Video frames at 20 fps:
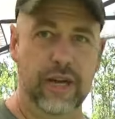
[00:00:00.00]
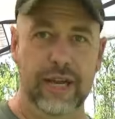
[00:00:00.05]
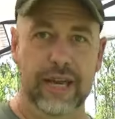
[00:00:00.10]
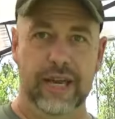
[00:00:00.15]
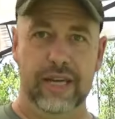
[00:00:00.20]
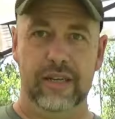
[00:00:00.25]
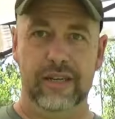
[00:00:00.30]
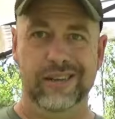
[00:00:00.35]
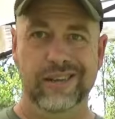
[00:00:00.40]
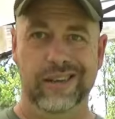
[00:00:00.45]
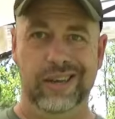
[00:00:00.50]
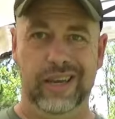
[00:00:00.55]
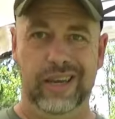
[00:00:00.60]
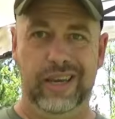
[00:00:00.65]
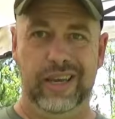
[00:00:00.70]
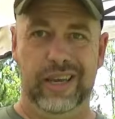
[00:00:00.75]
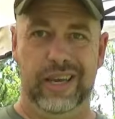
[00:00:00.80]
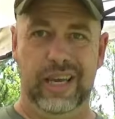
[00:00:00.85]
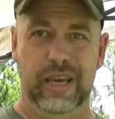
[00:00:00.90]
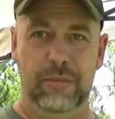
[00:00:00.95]
at
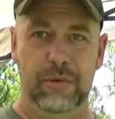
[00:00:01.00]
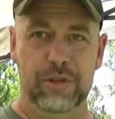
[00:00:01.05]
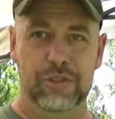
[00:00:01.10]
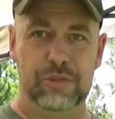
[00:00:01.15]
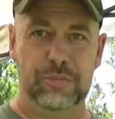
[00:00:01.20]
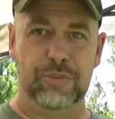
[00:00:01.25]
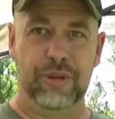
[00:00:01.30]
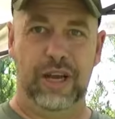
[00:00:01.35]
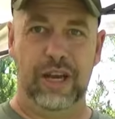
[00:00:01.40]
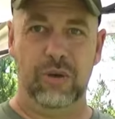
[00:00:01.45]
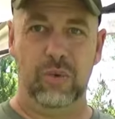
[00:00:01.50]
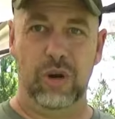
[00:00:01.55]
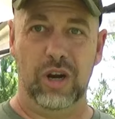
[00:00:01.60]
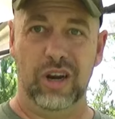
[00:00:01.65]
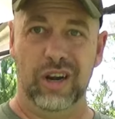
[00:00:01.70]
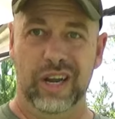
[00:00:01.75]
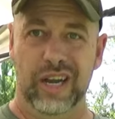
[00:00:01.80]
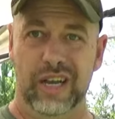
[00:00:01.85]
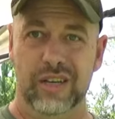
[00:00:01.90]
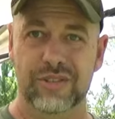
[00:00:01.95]
Ammo Supply
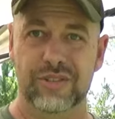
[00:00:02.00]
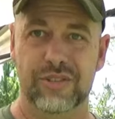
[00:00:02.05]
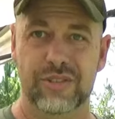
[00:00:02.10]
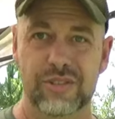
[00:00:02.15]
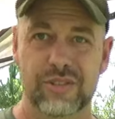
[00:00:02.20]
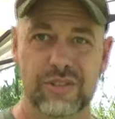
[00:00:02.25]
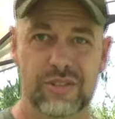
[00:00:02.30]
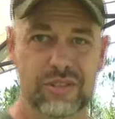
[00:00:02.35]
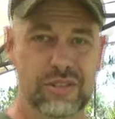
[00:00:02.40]
Warehouse